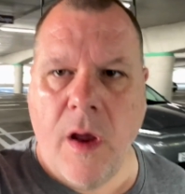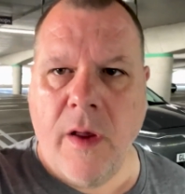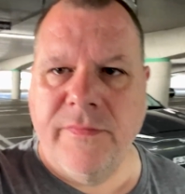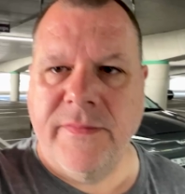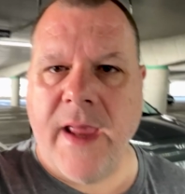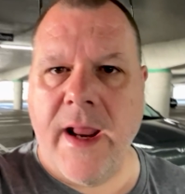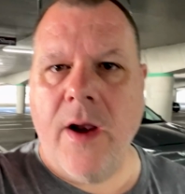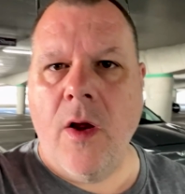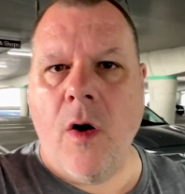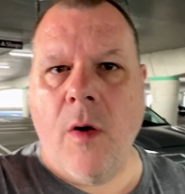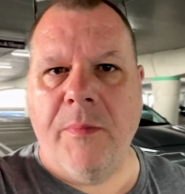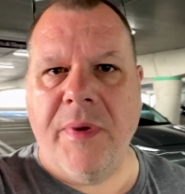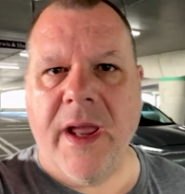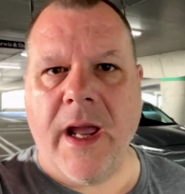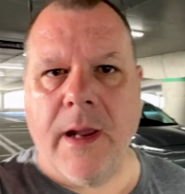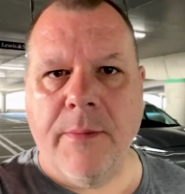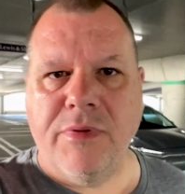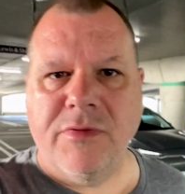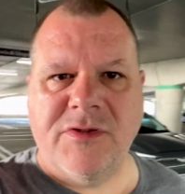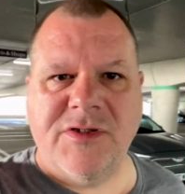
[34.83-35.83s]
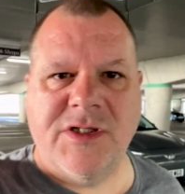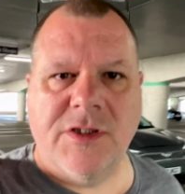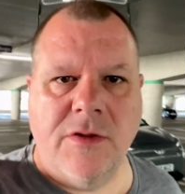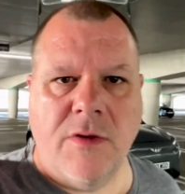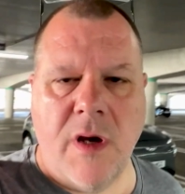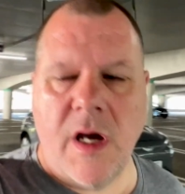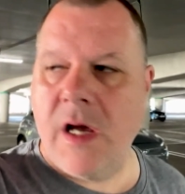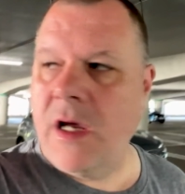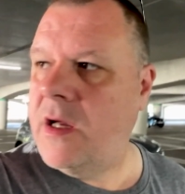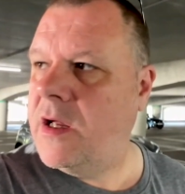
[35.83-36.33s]
then I'll be able to
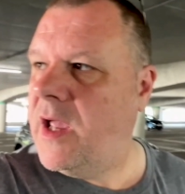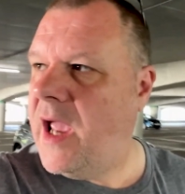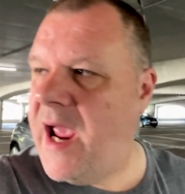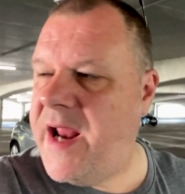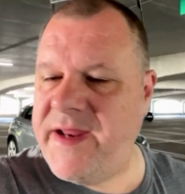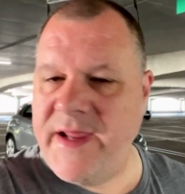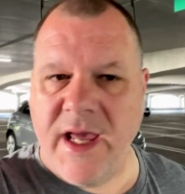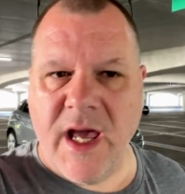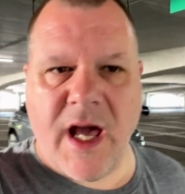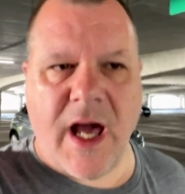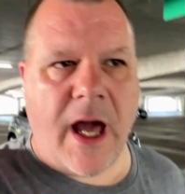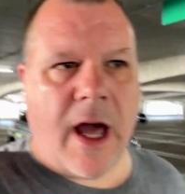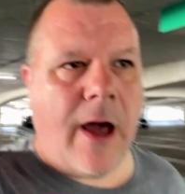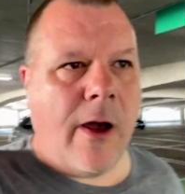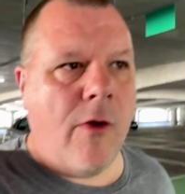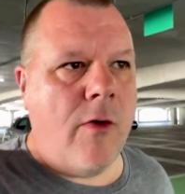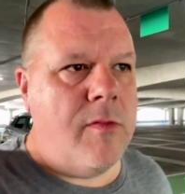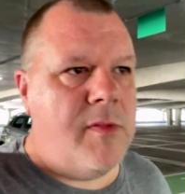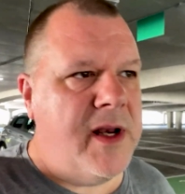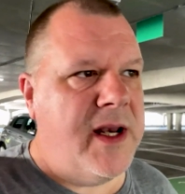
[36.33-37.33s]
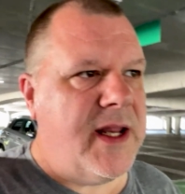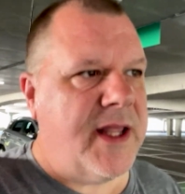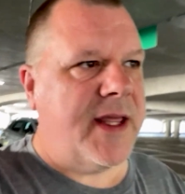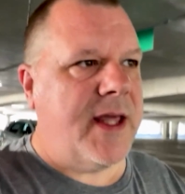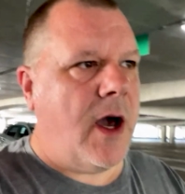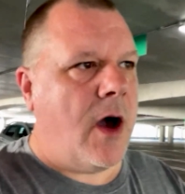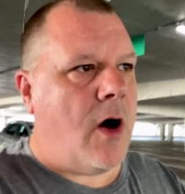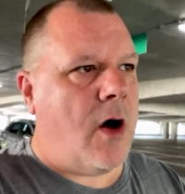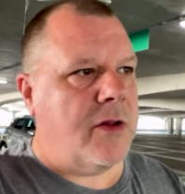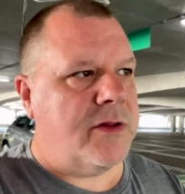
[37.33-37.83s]
uh, edit at home, in the
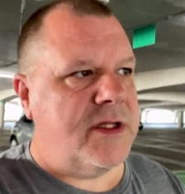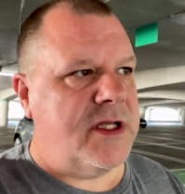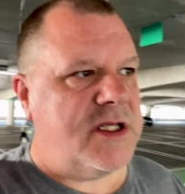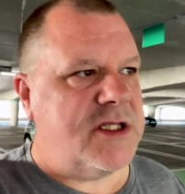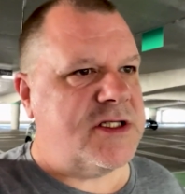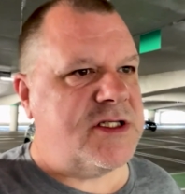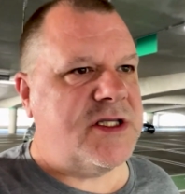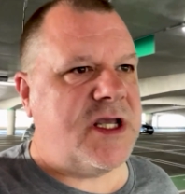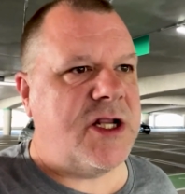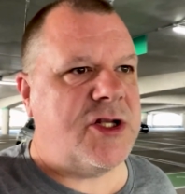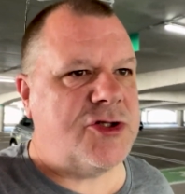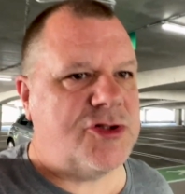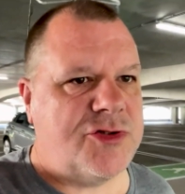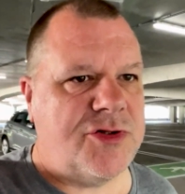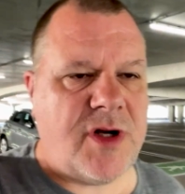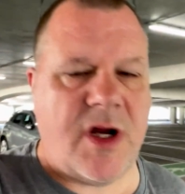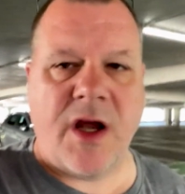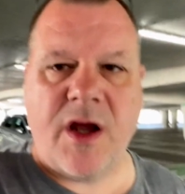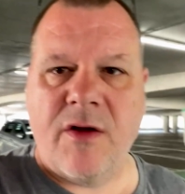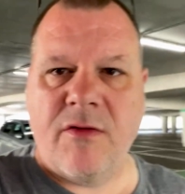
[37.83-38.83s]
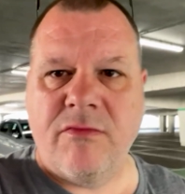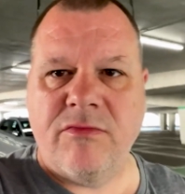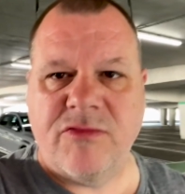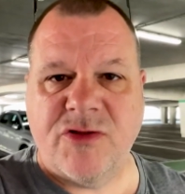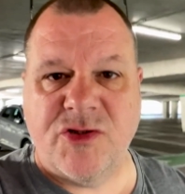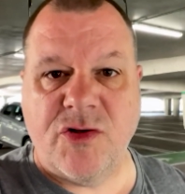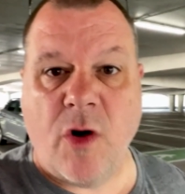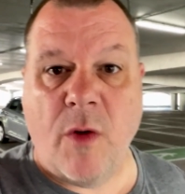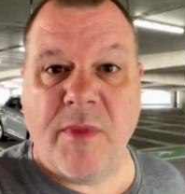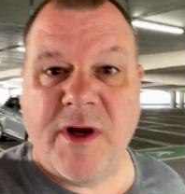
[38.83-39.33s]
garden, etc.
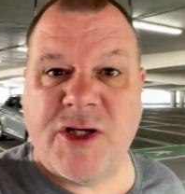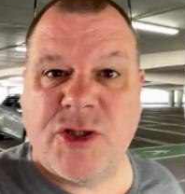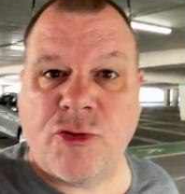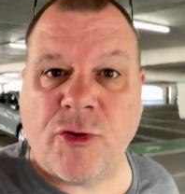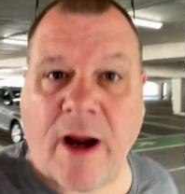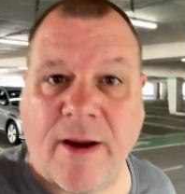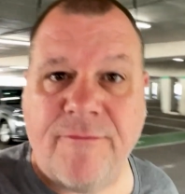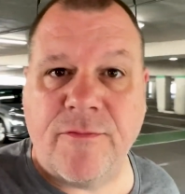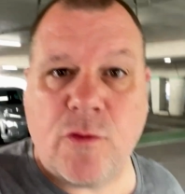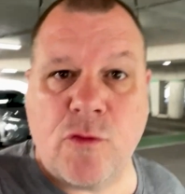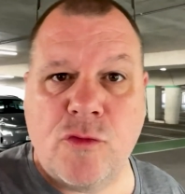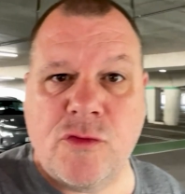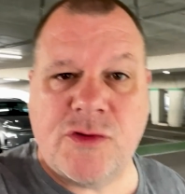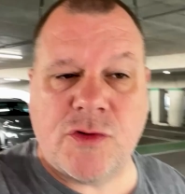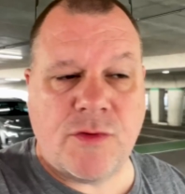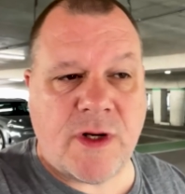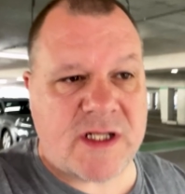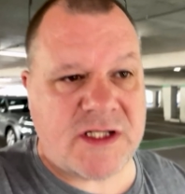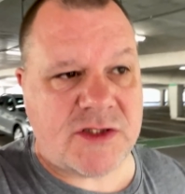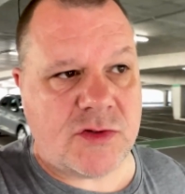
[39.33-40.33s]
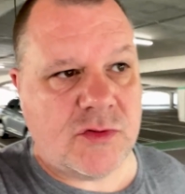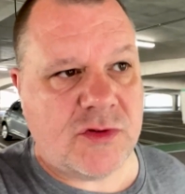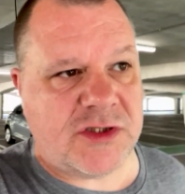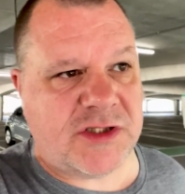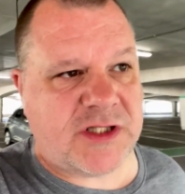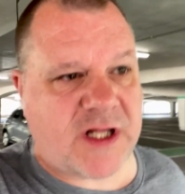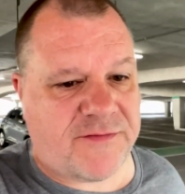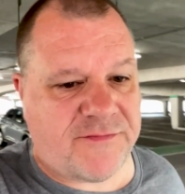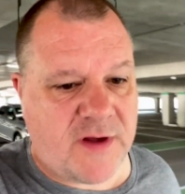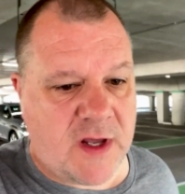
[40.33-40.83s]
On my travels, all that sort of
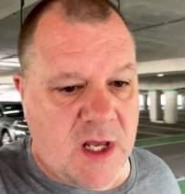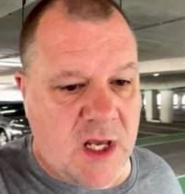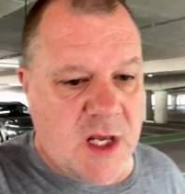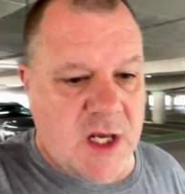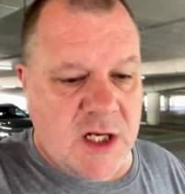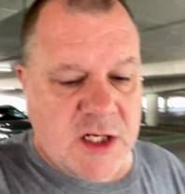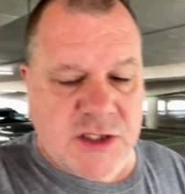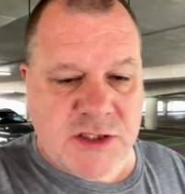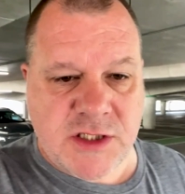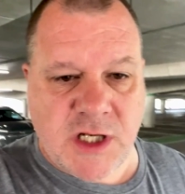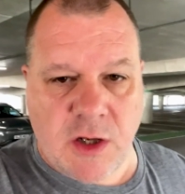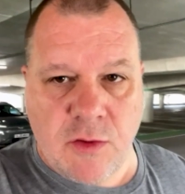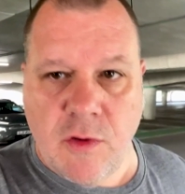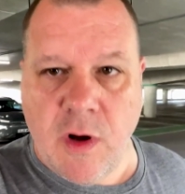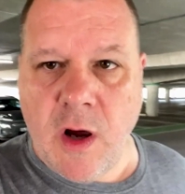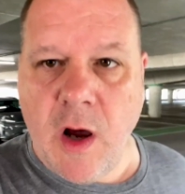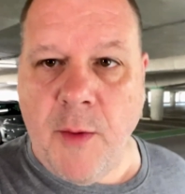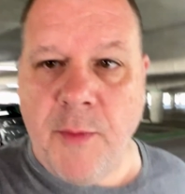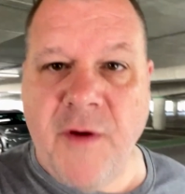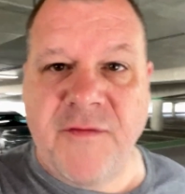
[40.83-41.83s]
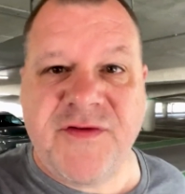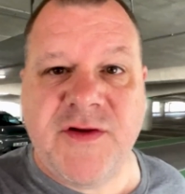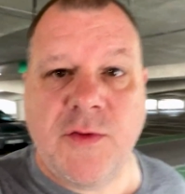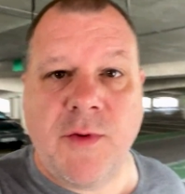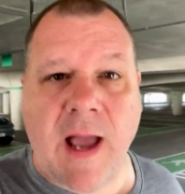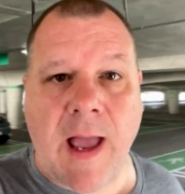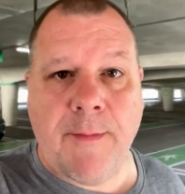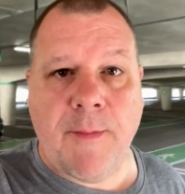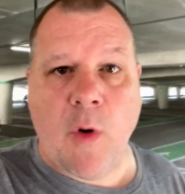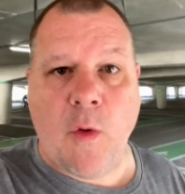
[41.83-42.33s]
stuff. So uh, I'm off to
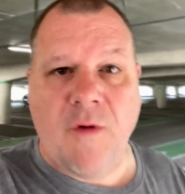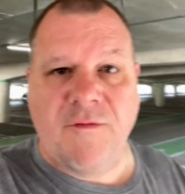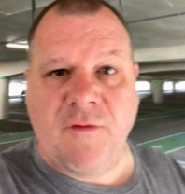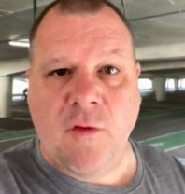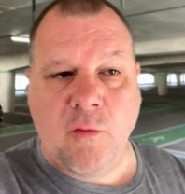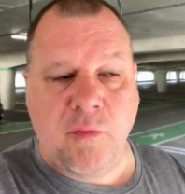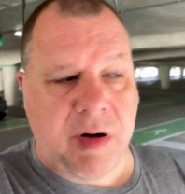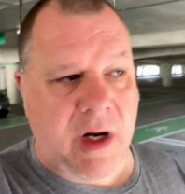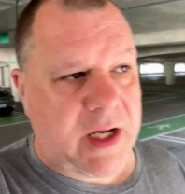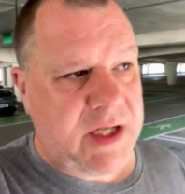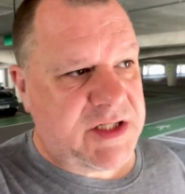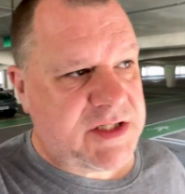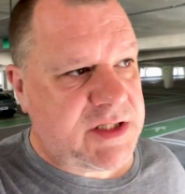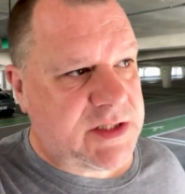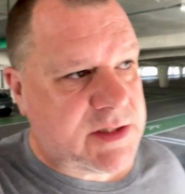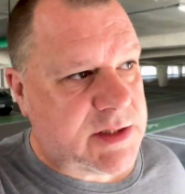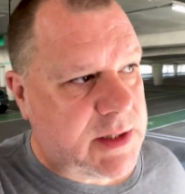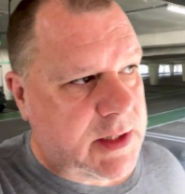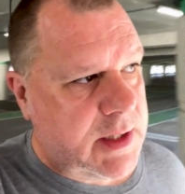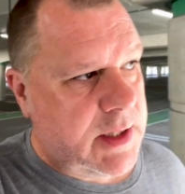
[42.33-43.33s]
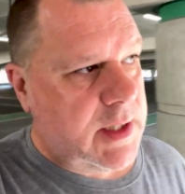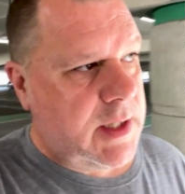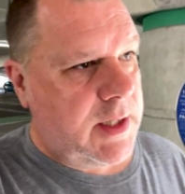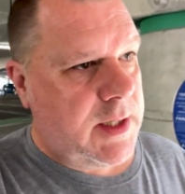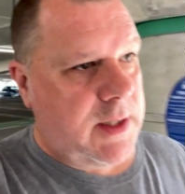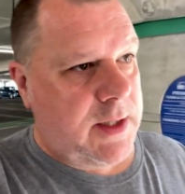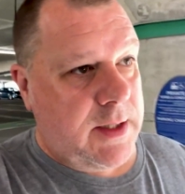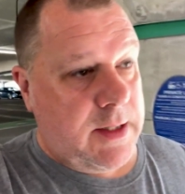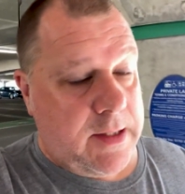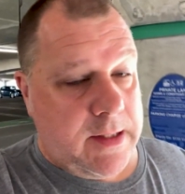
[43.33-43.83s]
Apple, of all places.
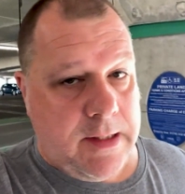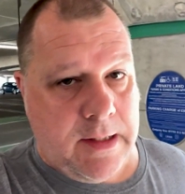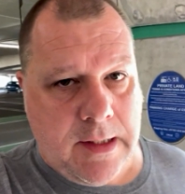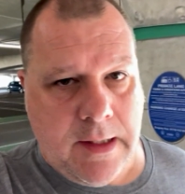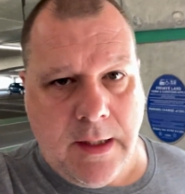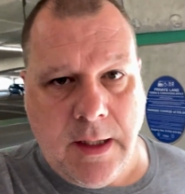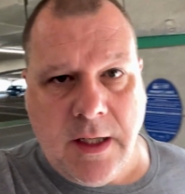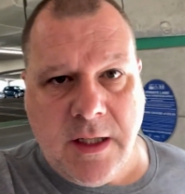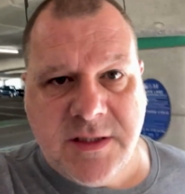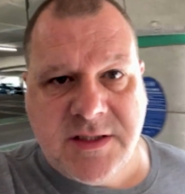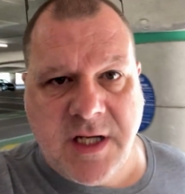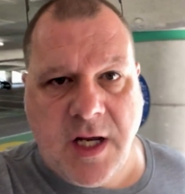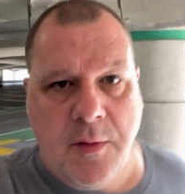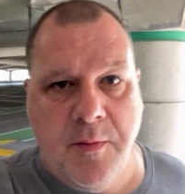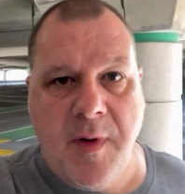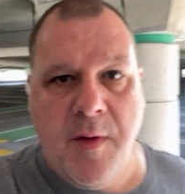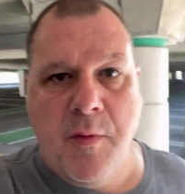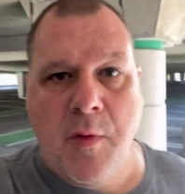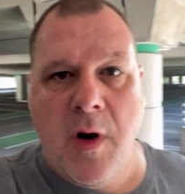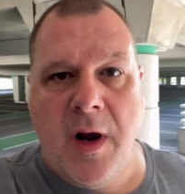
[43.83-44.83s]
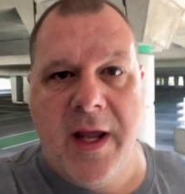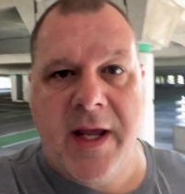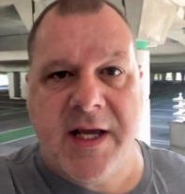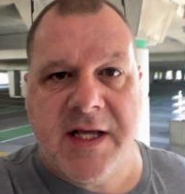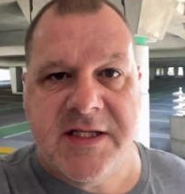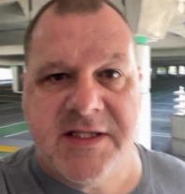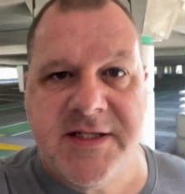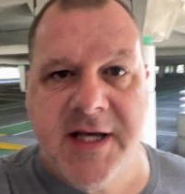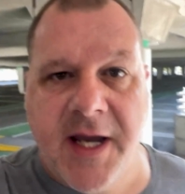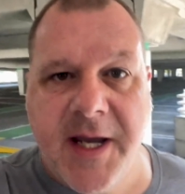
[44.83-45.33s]
So my wallet
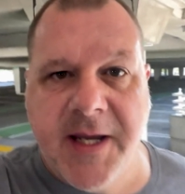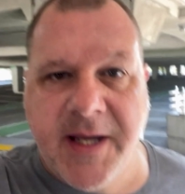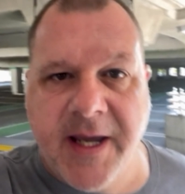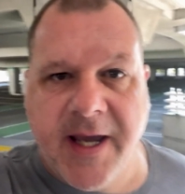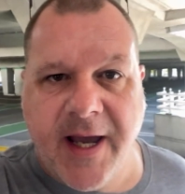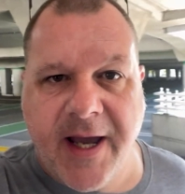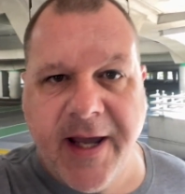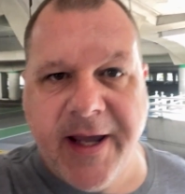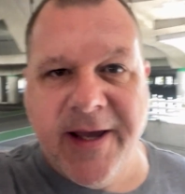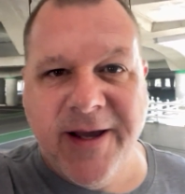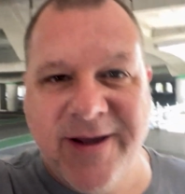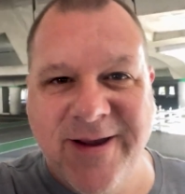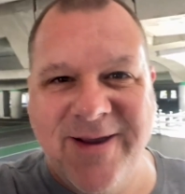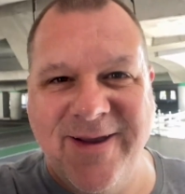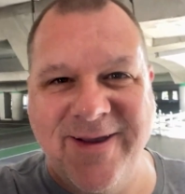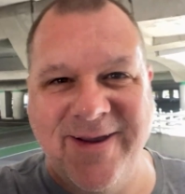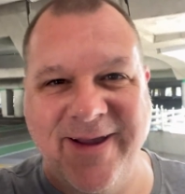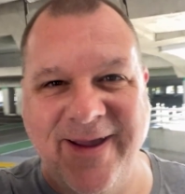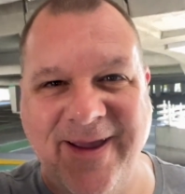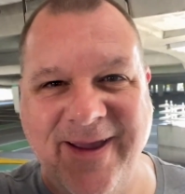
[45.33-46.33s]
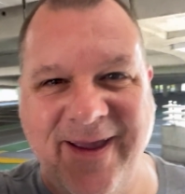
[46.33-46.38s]
can take it,